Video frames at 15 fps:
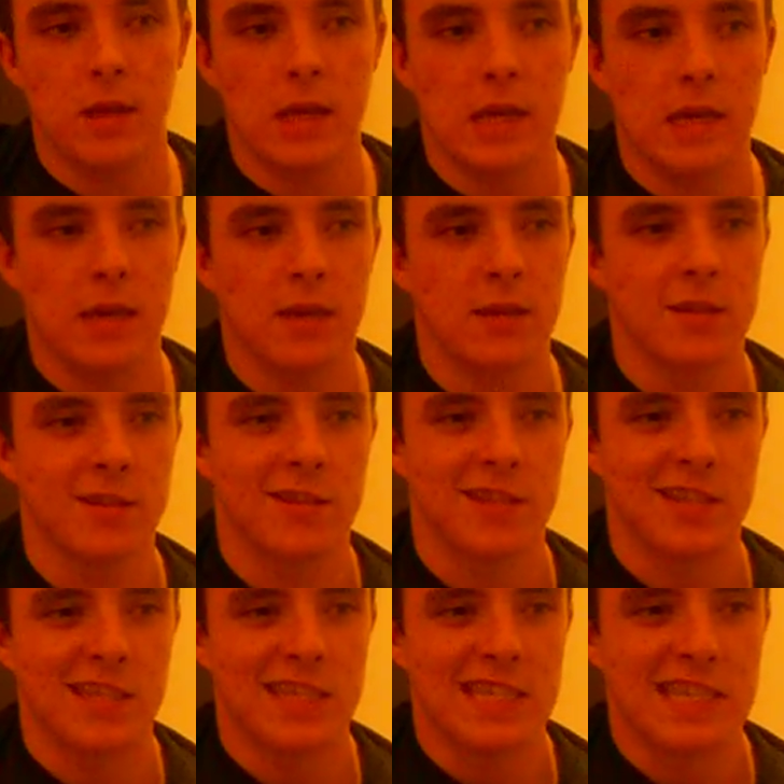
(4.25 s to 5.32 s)
It's
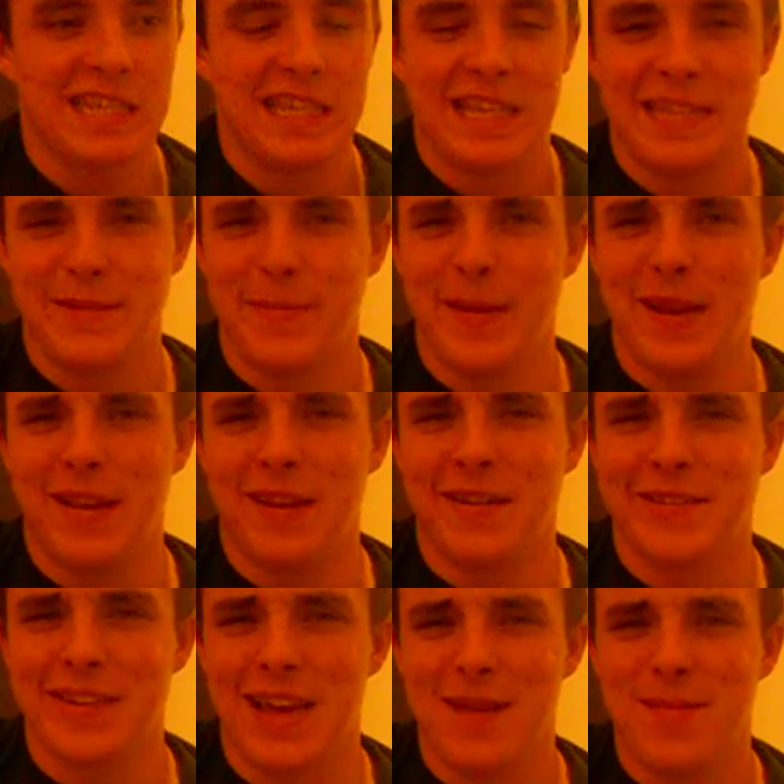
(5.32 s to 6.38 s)
been a
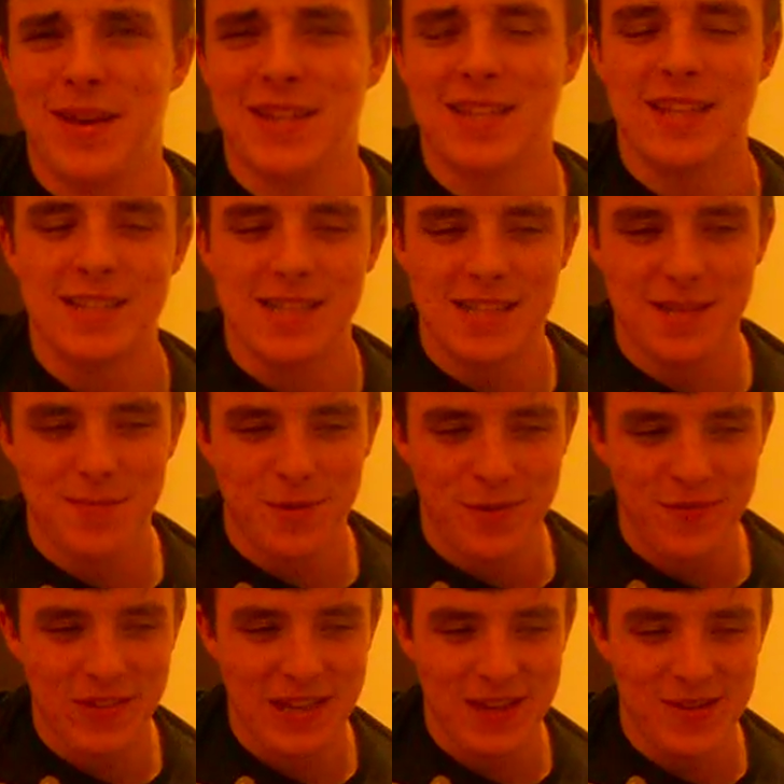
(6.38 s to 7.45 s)
long time actually since I put
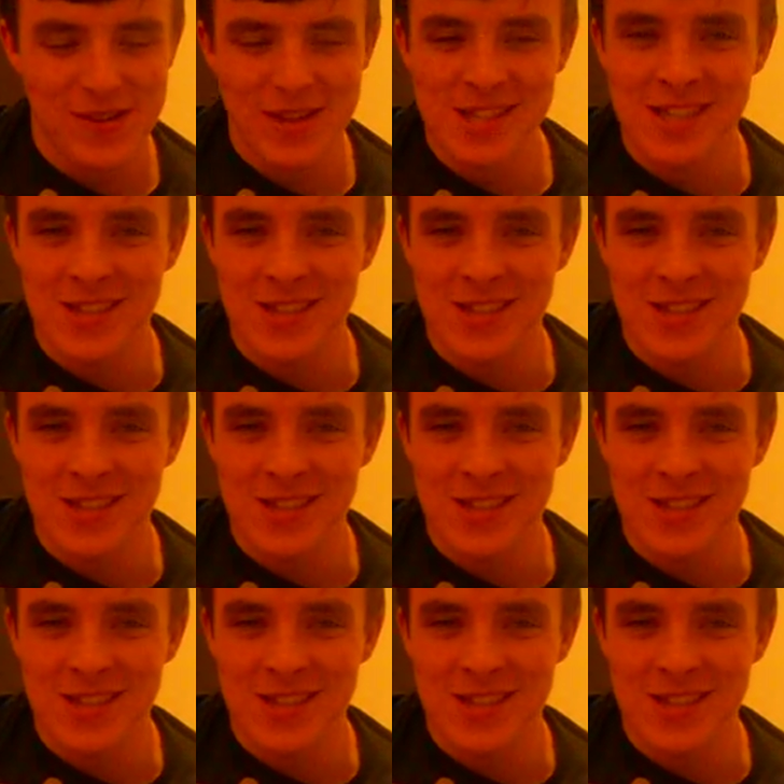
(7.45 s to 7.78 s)
a video out,